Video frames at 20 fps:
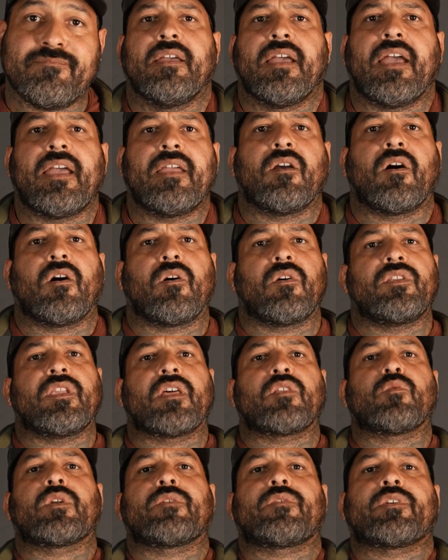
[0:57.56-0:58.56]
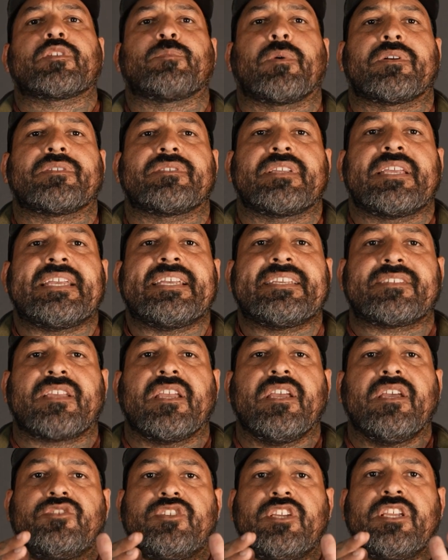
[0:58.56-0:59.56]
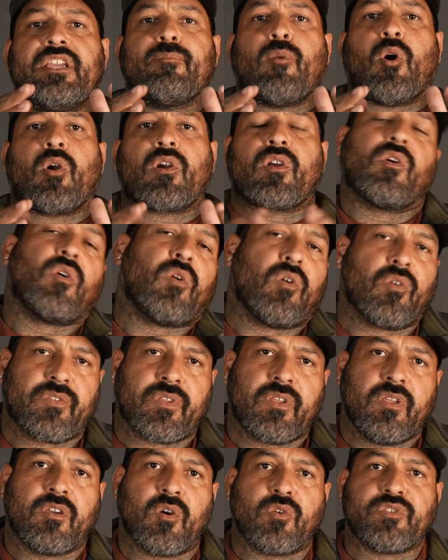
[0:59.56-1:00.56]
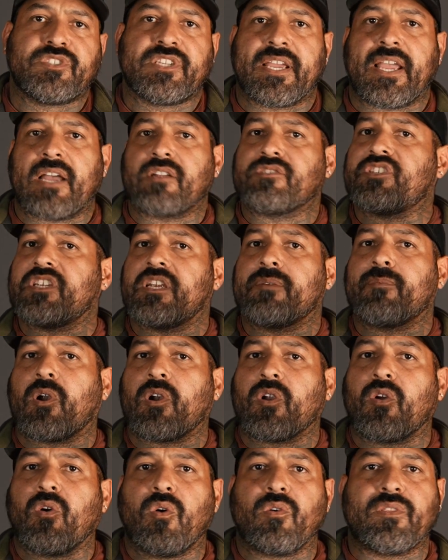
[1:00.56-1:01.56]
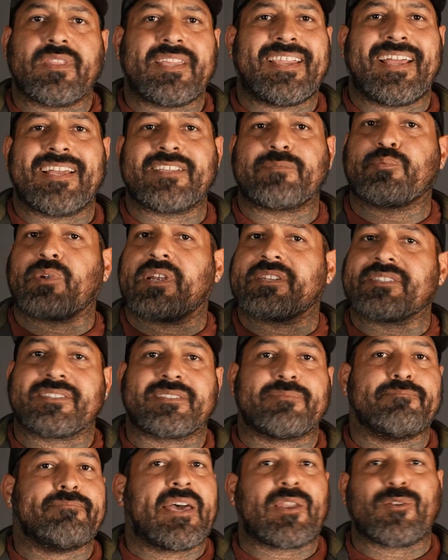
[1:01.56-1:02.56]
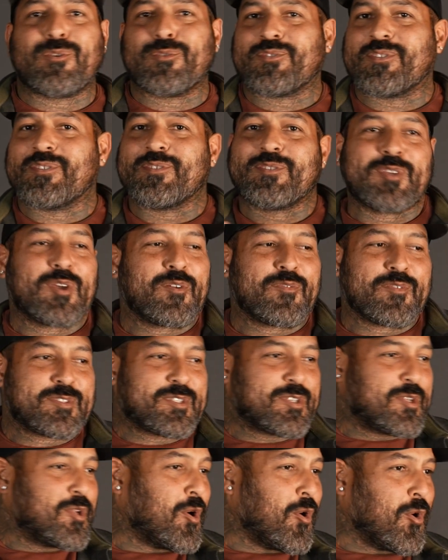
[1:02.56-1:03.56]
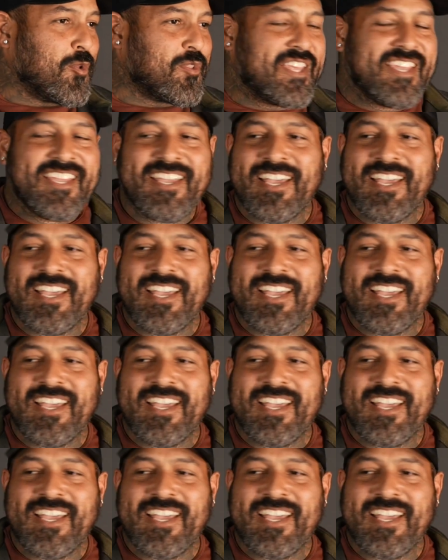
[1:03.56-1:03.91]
Hey, y'all, another one of our sponsors is GMR Gold. Go check out GMR Gold. It has precious metals and silvers and gold.